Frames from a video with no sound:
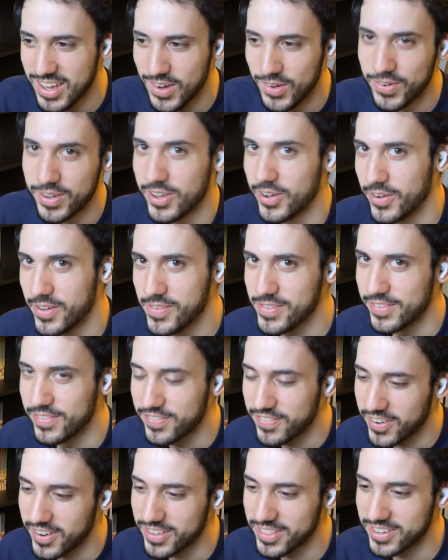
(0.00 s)
We go even
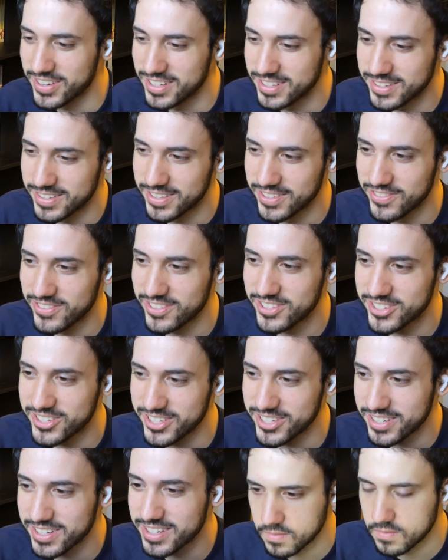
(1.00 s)
further into the
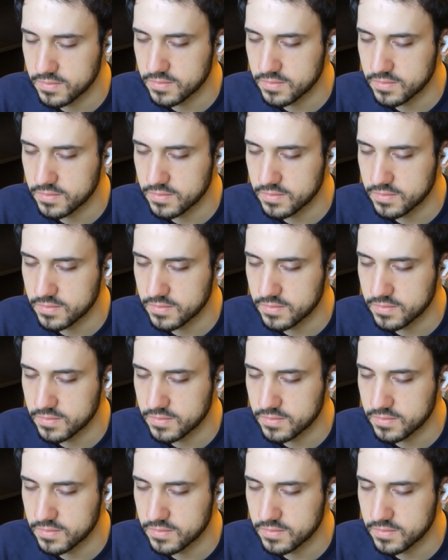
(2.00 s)
future.